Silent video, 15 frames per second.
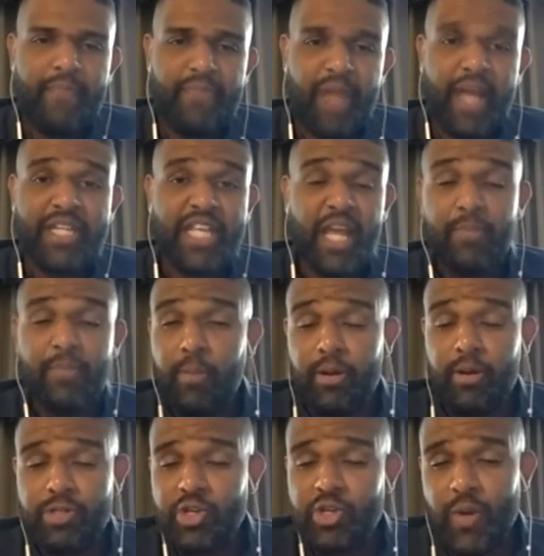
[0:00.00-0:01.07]
I take pop
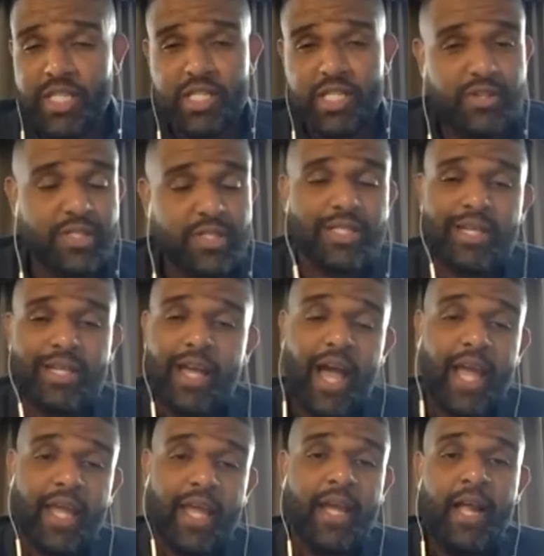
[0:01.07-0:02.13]
culture quite seriously.
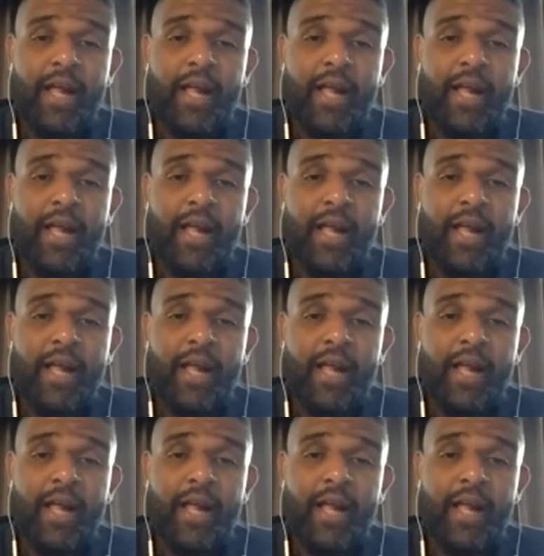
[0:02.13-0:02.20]
I